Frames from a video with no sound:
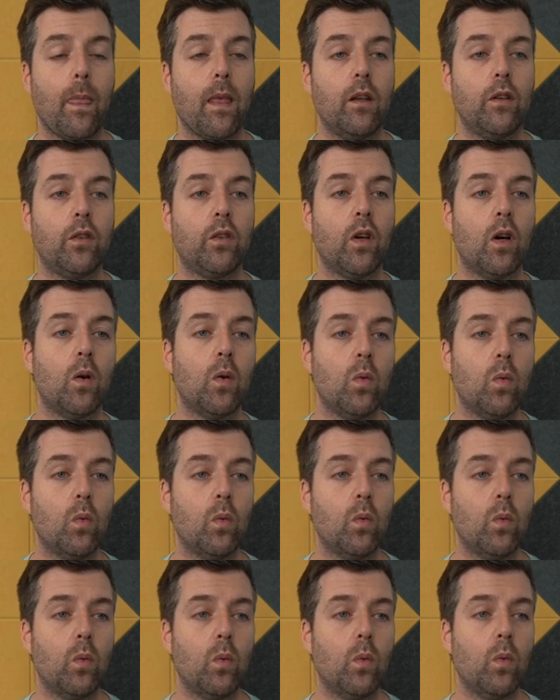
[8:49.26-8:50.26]

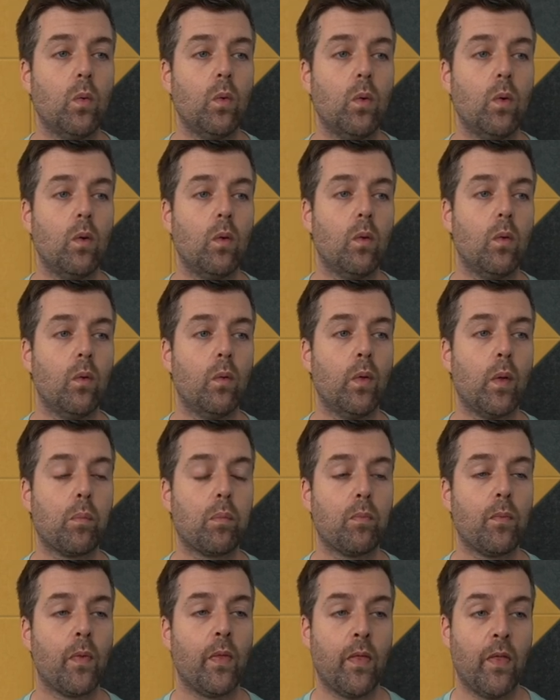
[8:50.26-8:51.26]
So
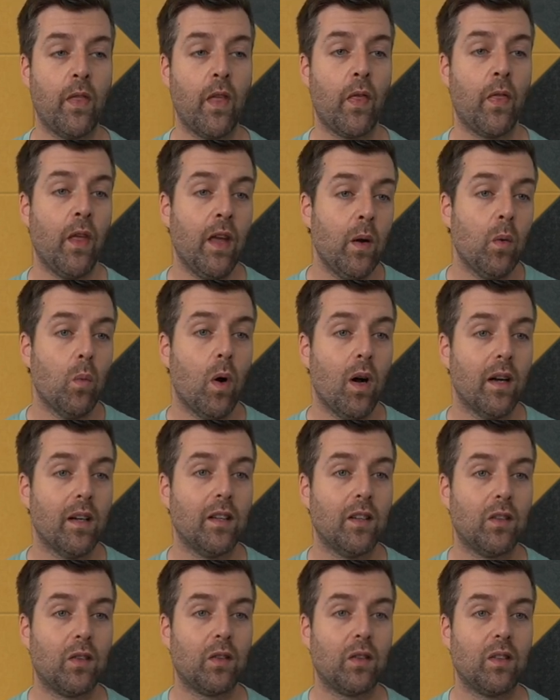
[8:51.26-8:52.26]
the thing
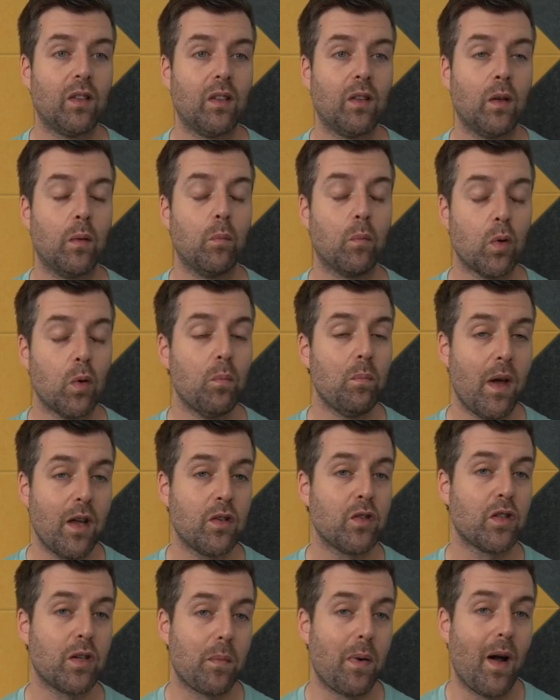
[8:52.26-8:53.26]
was, the room
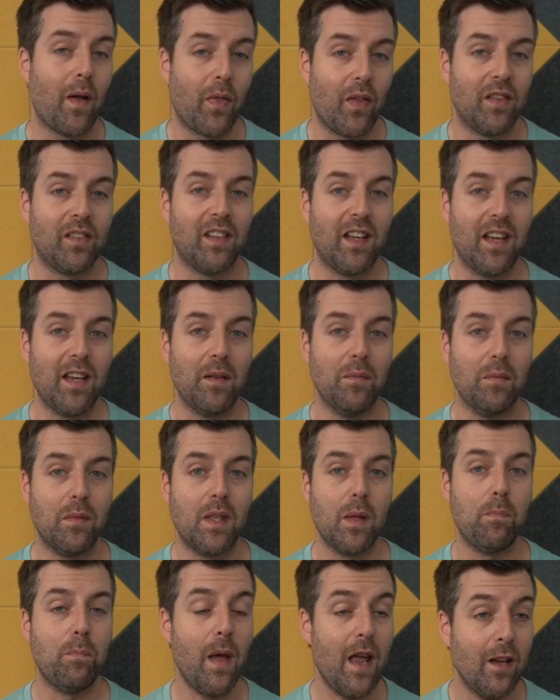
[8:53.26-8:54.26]
measured about the same.
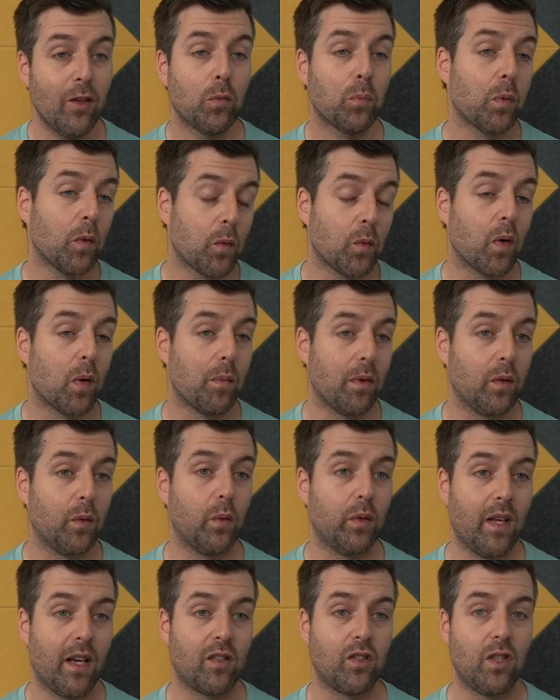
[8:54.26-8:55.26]
The bass performance
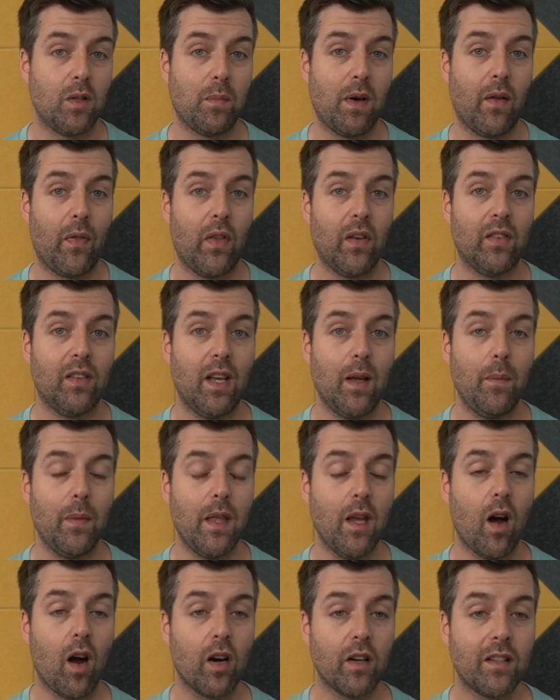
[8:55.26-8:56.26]
was actually about the same.
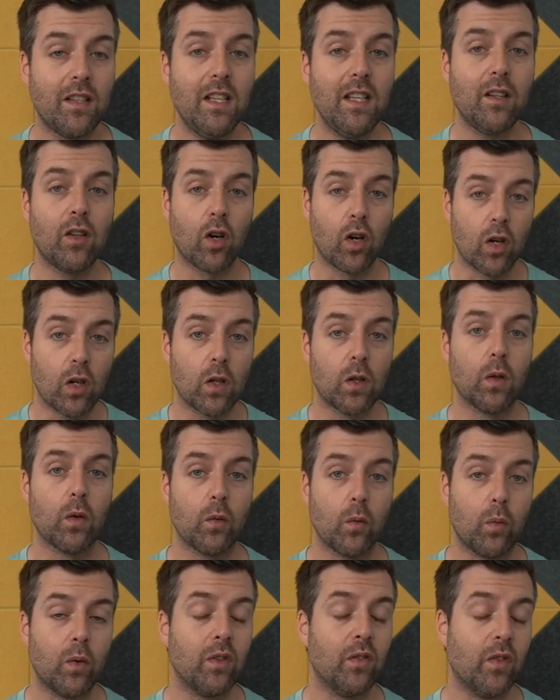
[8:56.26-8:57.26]
The RT
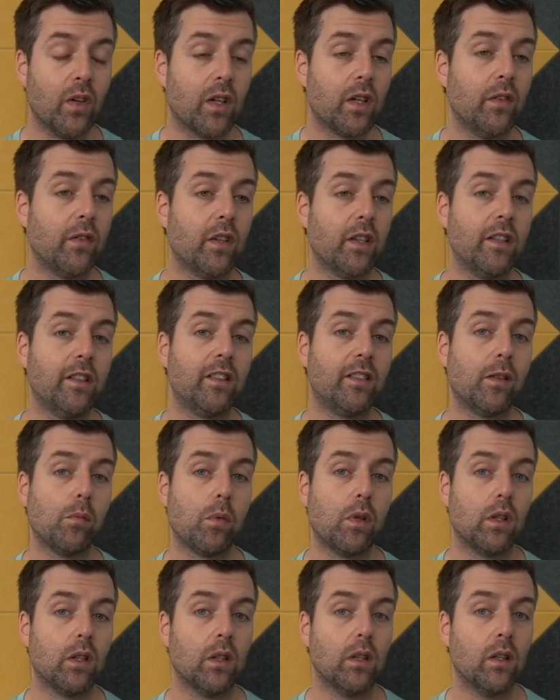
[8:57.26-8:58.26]
curve was very, very
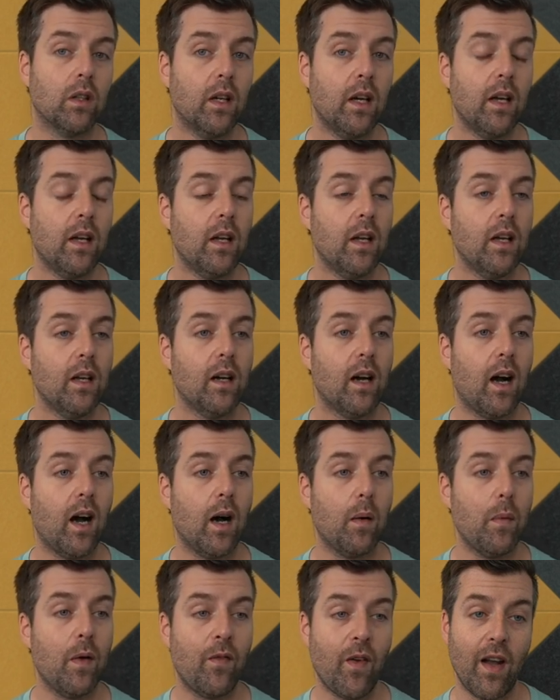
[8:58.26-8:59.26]
similar.
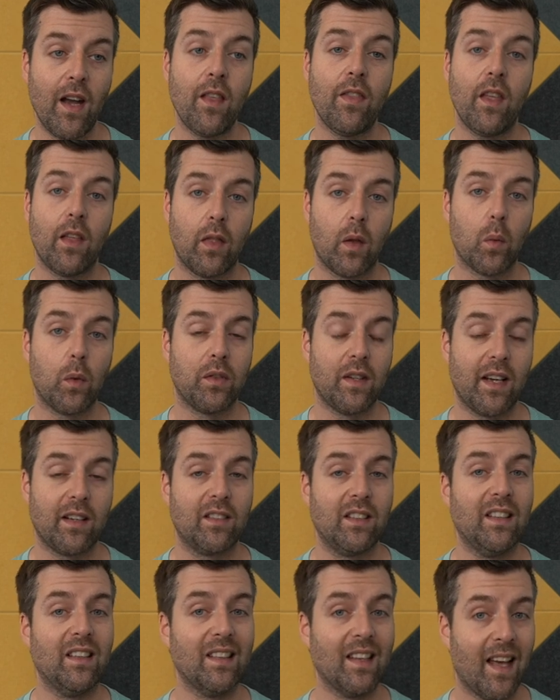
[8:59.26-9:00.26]
If anything, there was
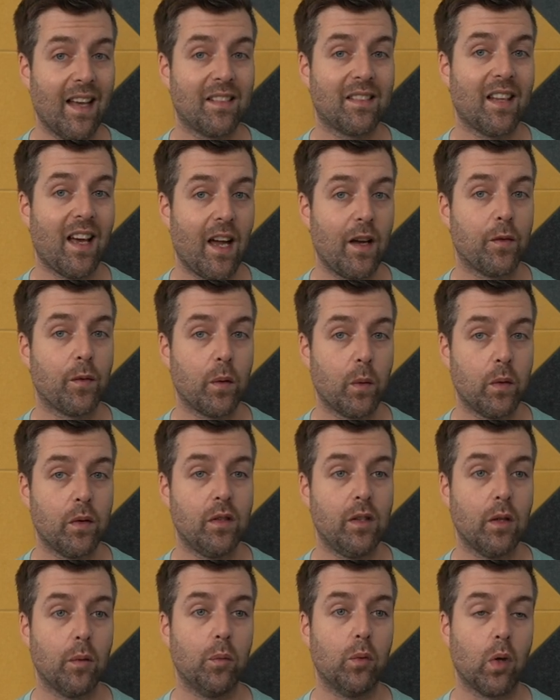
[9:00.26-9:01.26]
actually less high
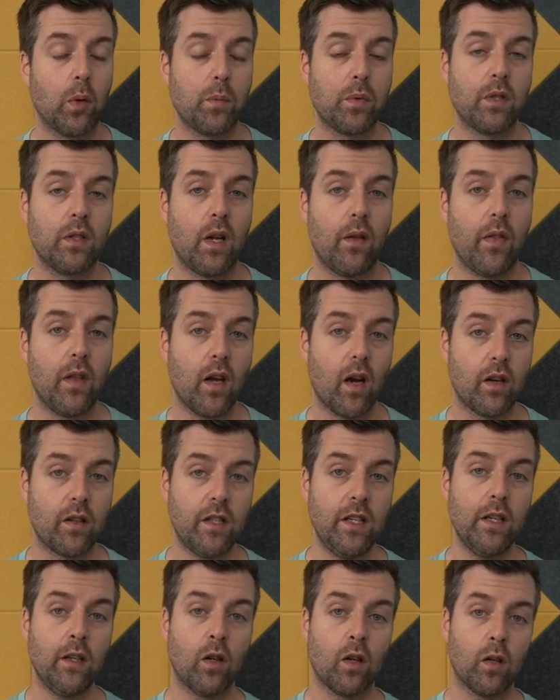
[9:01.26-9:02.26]
frequency absorption, and the
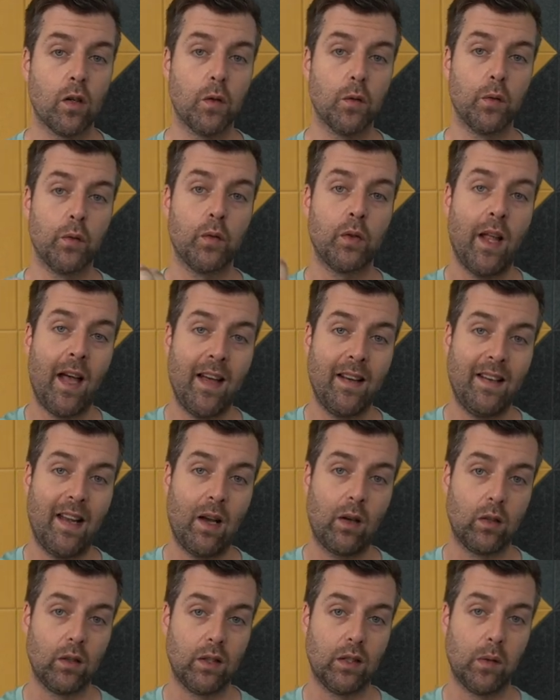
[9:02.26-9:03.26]
RT curve flattened
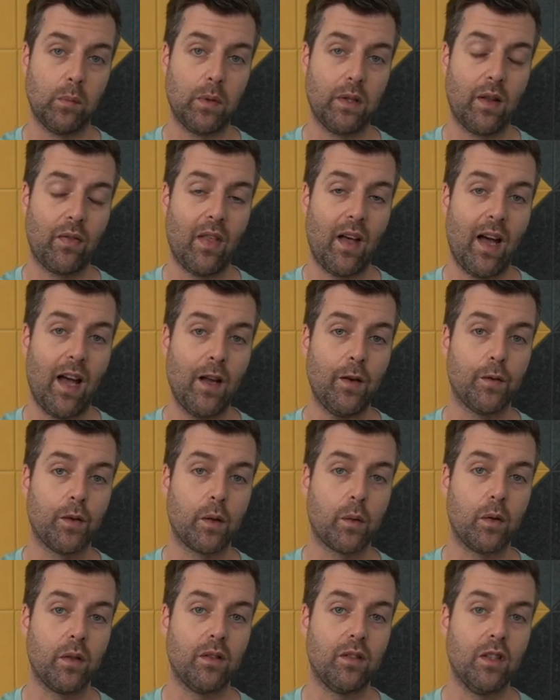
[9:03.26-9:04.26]
out a little bit at the high
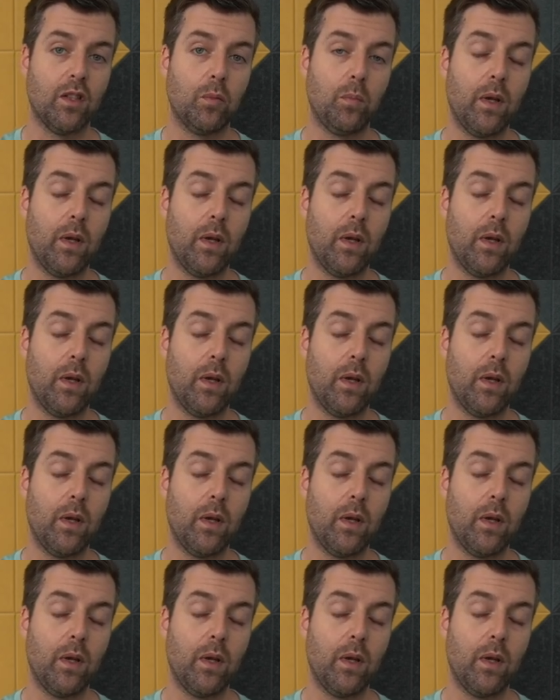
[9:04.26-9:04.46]
frequencies